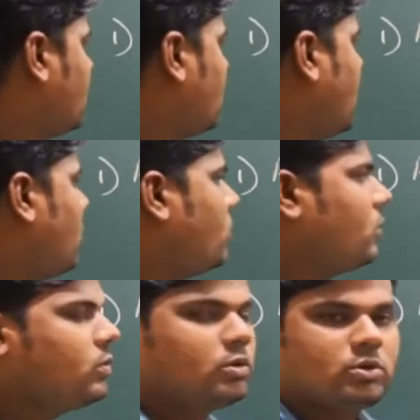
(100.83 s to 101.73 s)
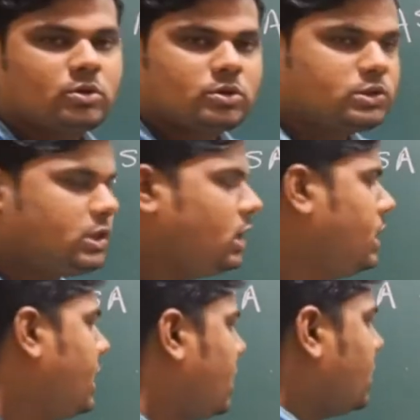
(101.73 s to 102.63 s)
Now see
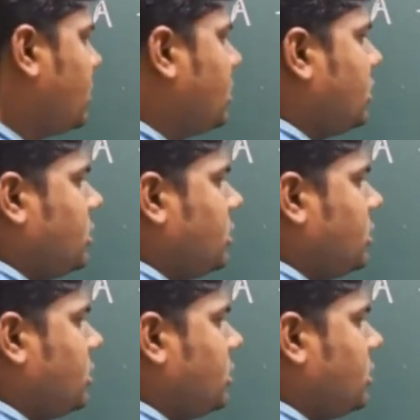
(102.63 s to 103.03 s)
here